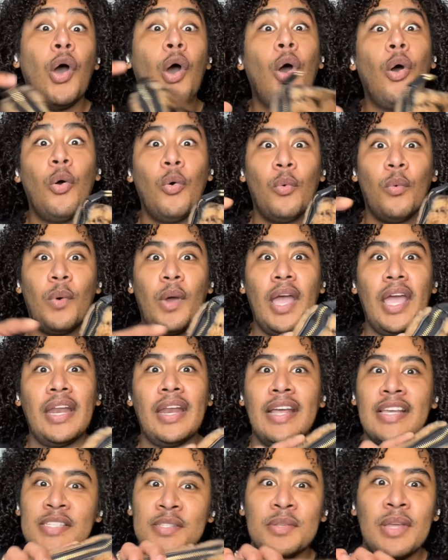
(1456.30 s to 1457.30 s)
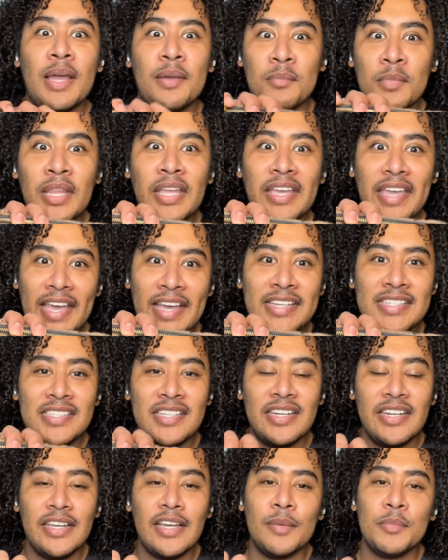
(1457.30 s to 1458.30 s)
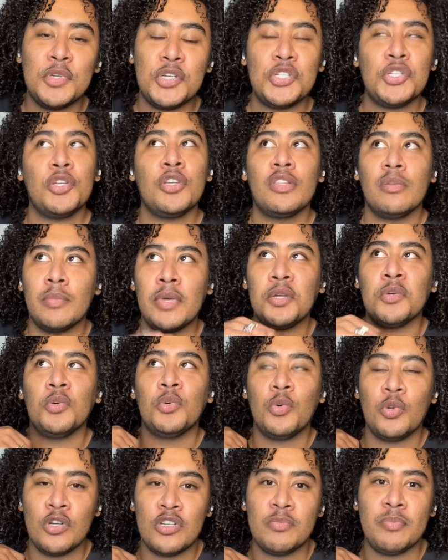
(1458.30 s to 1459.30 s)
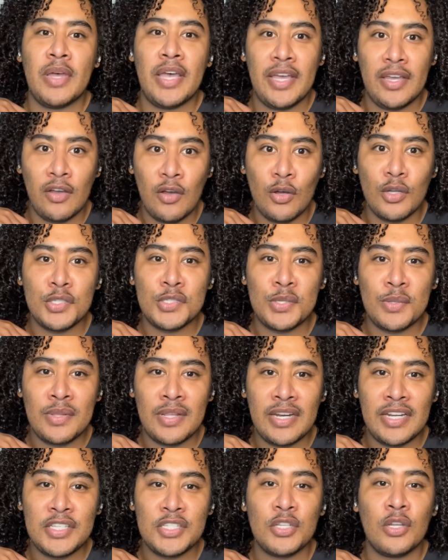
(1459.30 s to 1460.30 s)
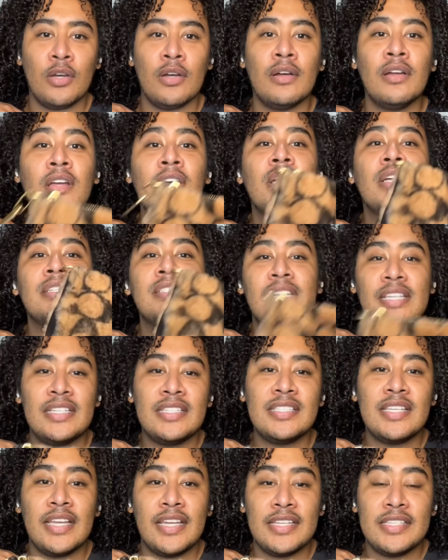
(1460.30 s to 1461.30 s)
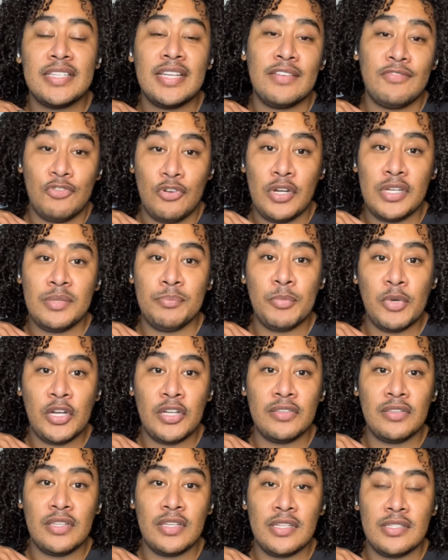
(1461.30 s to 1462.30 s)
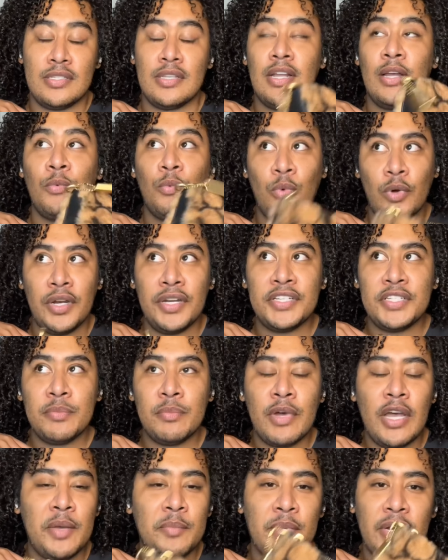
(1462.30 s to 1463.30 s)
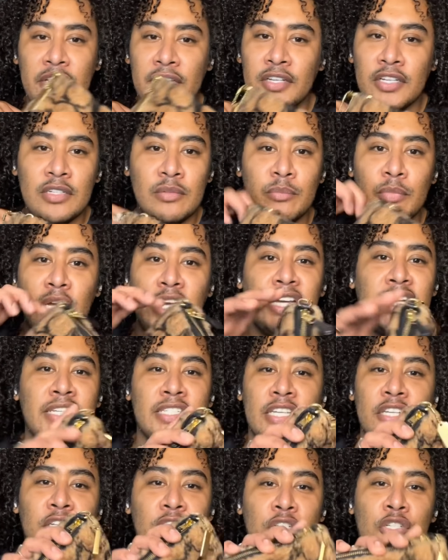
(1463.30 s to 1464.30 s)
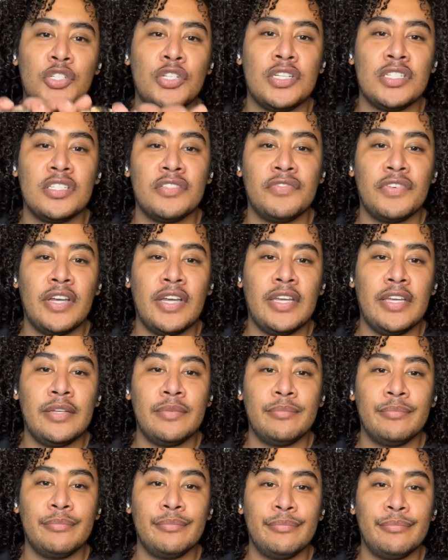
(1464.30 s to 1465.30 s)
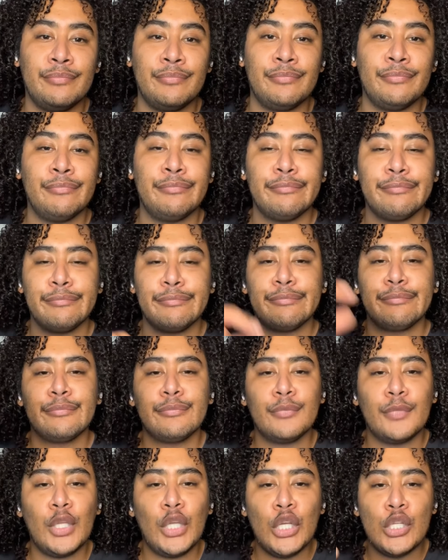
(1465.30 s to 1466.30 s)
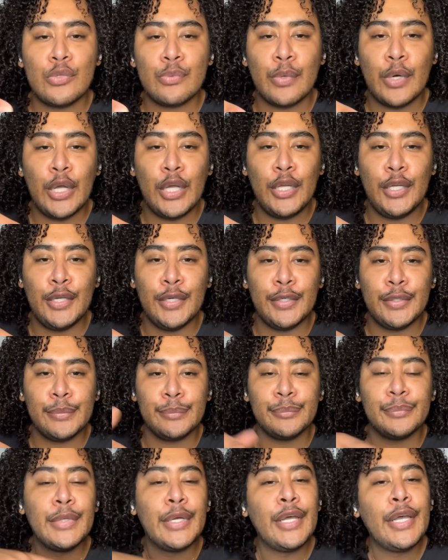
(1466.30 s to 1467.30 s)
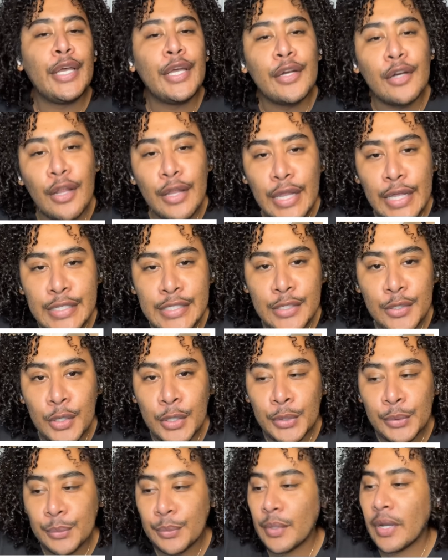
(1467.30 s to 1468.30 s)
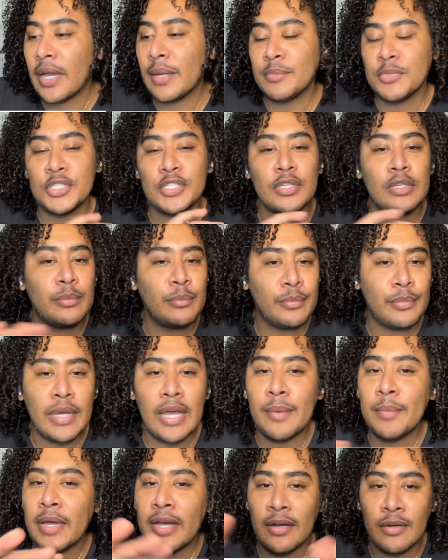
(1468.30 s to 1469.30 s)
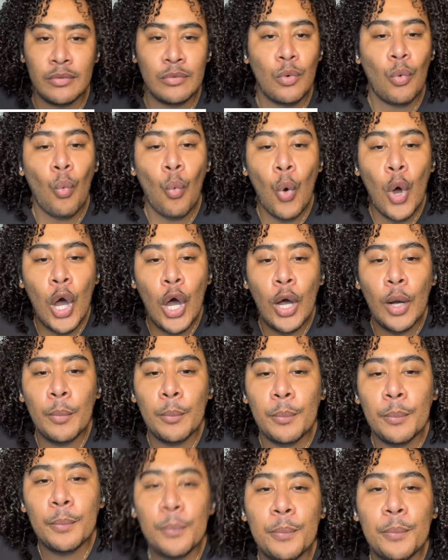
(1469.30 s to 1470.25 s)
Oh, and as I'm like exiting, I'm gonna show you the Michael Kors bag also that I saw 10 seconds after I bought this. I wanted to buy, but I couldn't buy because I couldn't justify it. It's right here. And on that note, I'm out. Womp.